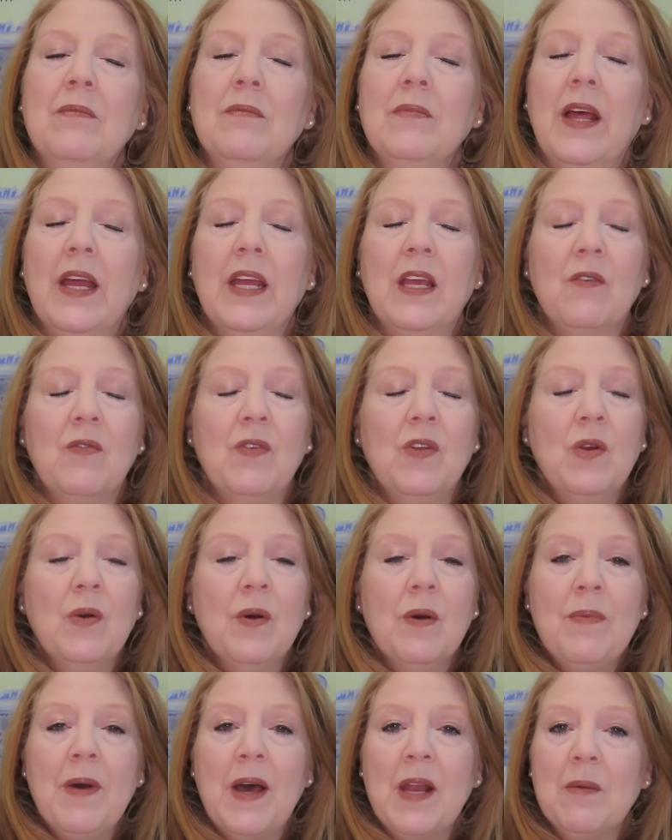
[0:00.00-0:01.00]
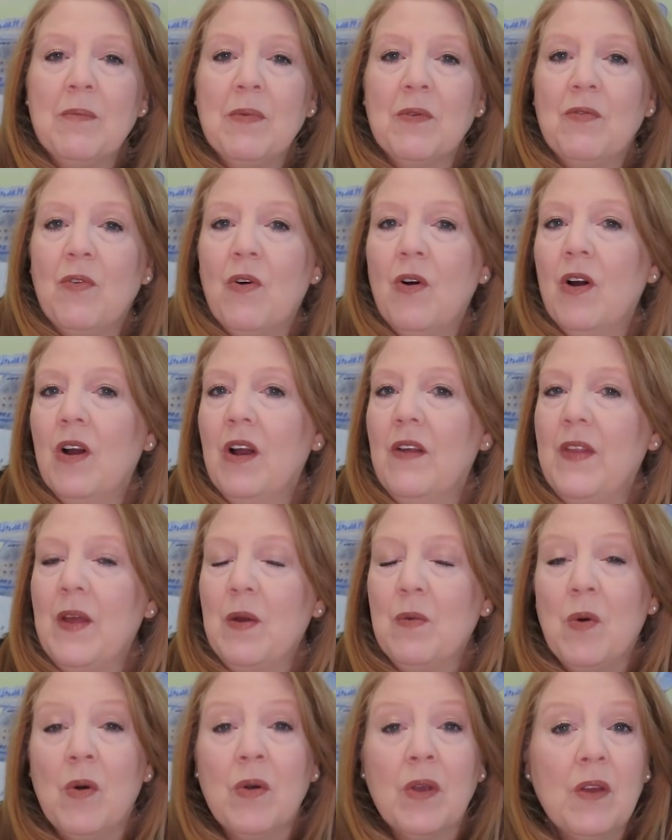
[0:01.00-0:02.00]
like if you knew about it before and
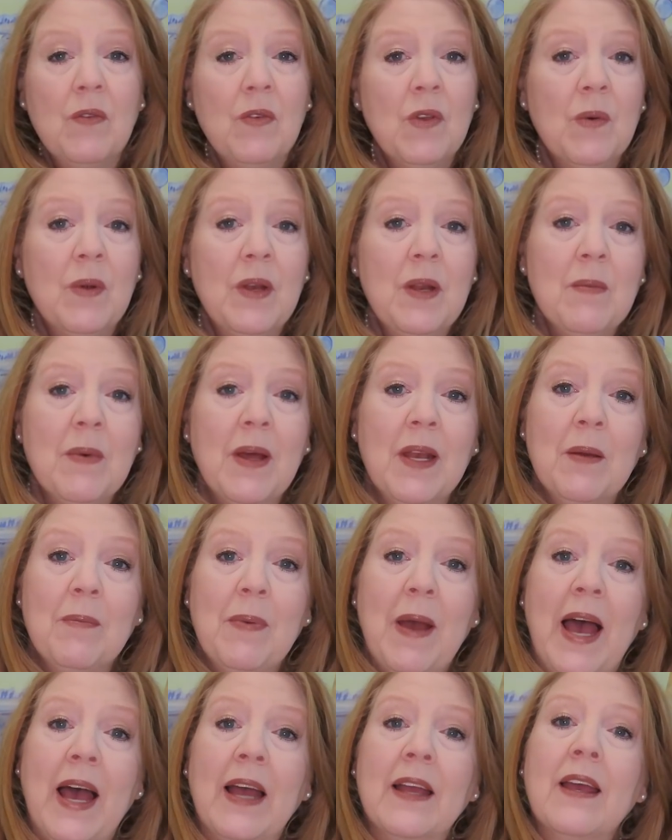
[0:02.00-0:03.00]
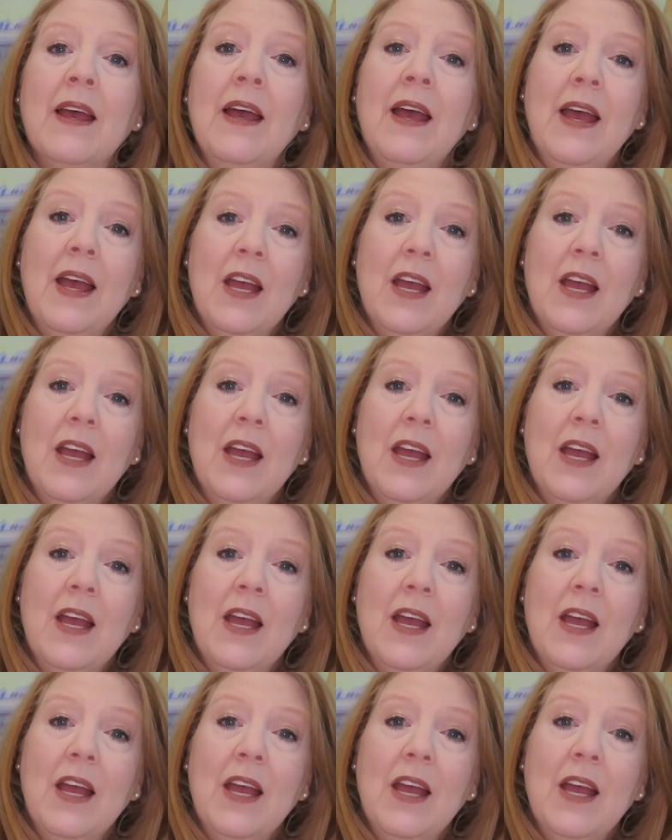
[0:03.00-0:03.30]
they won't give you any money back,